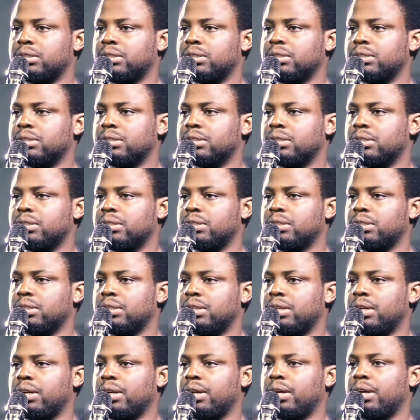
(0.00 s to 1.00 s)

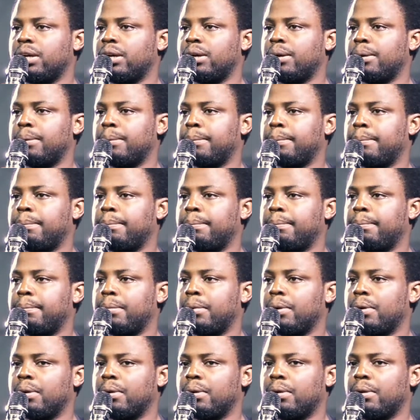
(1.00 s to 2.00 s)
the lamb.
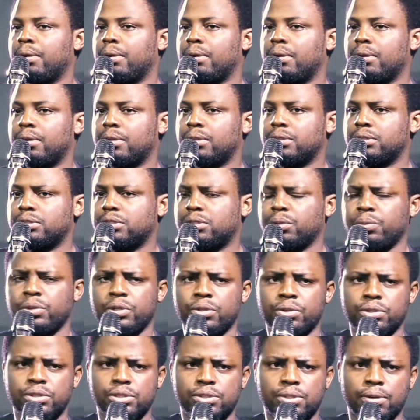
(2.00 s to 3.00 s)
Do we
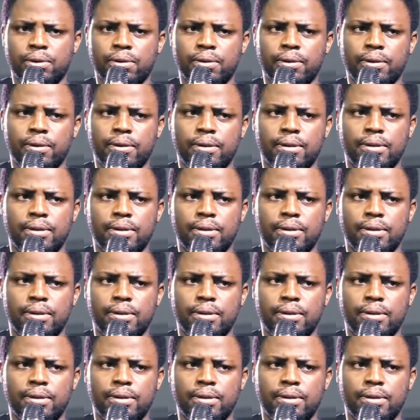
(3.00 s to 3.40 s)
know the song?